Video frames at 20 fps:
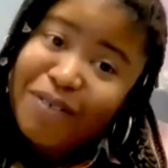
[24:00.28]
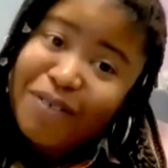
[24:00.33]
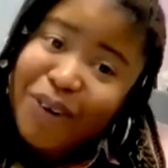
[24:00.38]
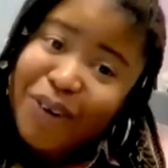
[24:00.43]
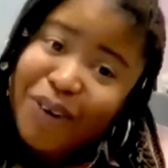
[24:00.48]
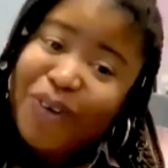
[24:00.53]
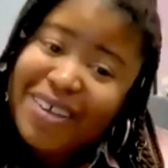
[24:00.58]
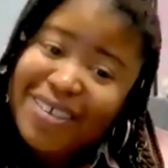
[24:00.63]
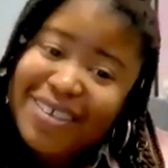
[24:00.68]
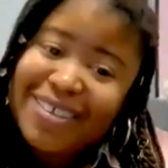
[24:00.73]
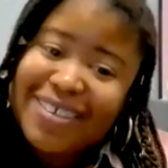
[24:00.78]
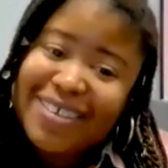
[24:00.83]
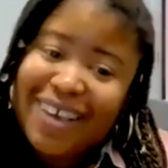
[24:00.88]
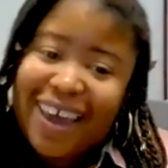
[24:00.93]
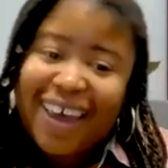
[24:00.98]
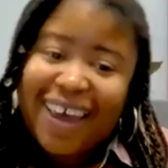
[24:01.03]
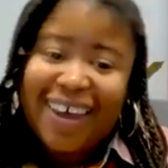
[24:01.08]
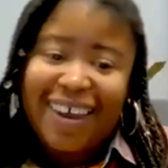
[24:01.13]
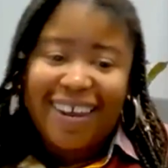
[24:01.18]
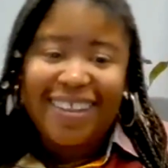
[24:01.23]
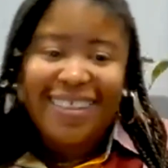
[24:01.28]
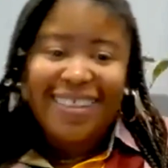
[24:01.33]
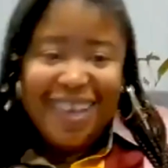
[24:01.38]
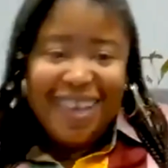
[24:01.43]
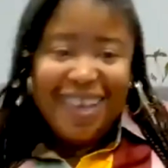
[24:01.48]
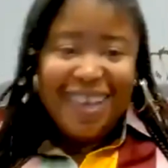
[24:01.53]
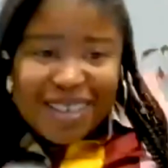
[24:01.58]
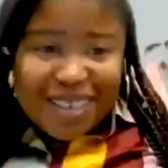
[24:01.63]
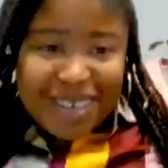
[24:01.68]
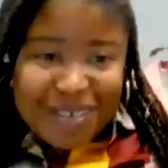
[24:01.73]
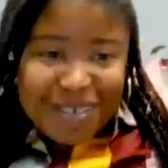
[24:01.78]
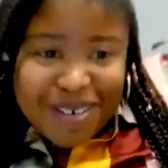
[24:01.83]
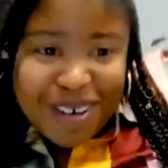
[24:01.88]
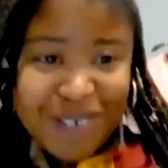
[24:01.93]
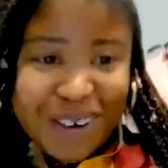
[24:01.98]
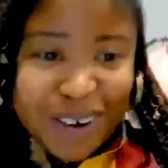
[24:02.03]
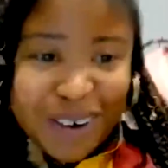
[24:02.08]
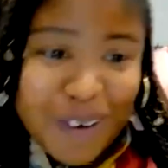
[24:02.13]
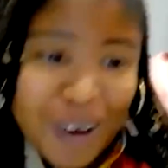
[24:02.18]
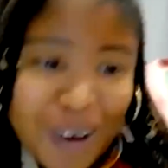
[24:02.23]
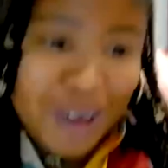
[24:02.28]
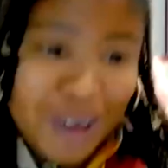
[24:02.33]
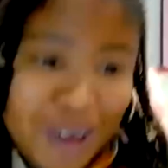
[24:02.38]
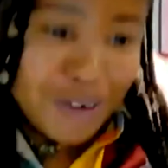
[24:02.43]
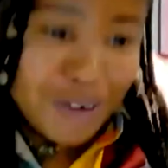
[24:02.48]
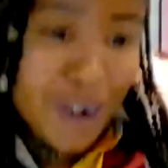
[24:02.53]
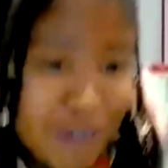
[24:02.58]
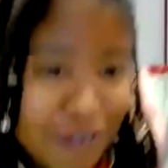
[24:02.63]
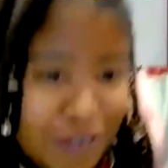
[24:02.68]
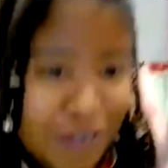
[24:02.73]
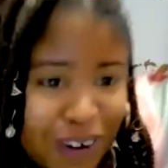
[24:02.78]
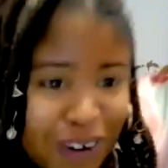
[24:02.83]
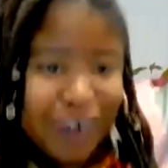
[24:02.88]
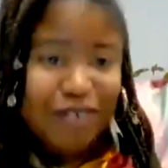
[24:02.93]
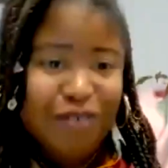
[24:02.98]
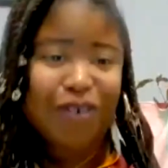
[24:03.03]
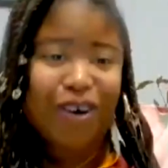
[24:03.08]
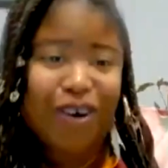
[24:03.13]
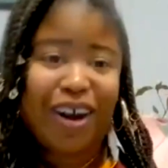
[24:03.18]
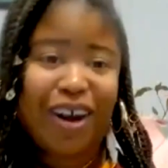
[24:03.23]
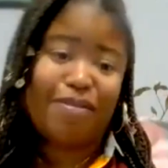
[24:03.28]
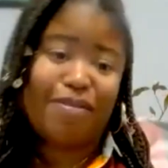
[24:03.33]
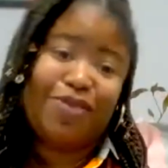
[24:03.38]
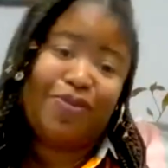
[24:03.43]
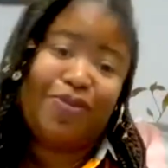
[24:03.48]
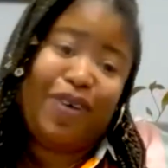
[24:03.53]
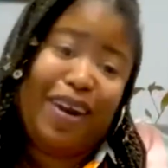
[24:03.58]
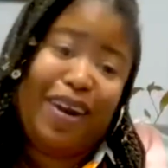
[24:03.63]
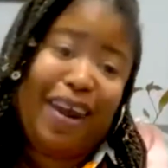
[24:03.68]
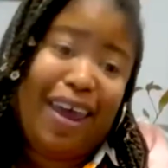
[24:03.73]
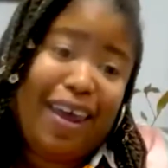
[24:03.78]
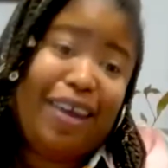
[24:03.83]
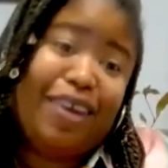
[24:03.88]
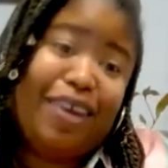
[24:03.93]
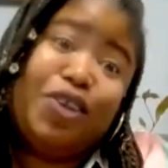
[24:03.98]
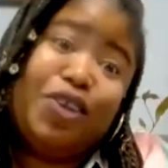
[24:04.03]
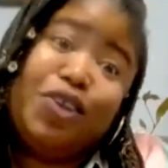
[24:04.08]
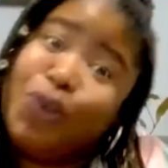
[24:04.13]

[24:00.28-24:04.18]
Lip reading: of the reasons. Yeah, some people are more afraid of what happens when they